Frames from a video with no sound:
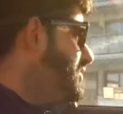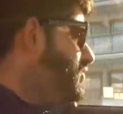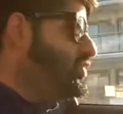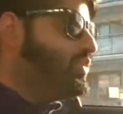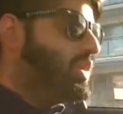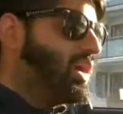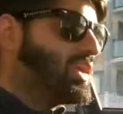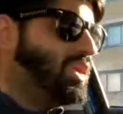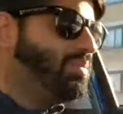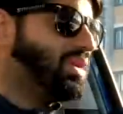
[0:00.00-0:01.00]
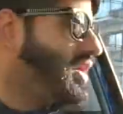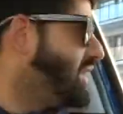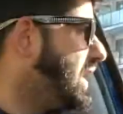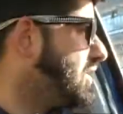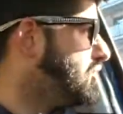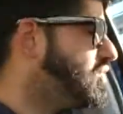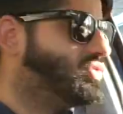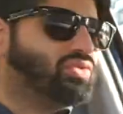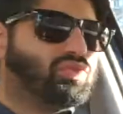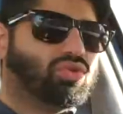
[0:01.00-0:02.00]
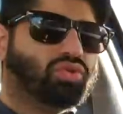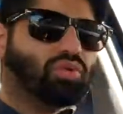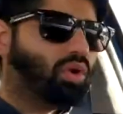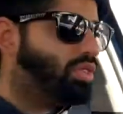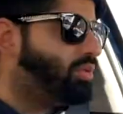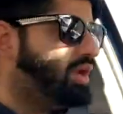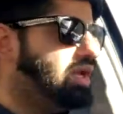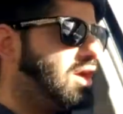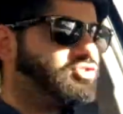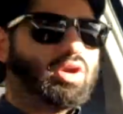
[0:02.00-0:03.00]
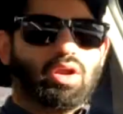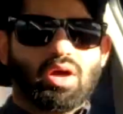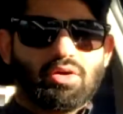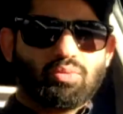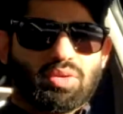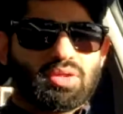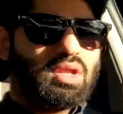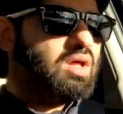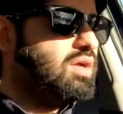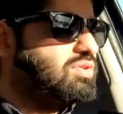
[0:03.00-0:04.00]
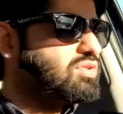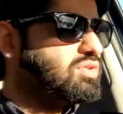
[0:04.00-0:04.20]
to keep it on like 2 or 3. I started off with a lot,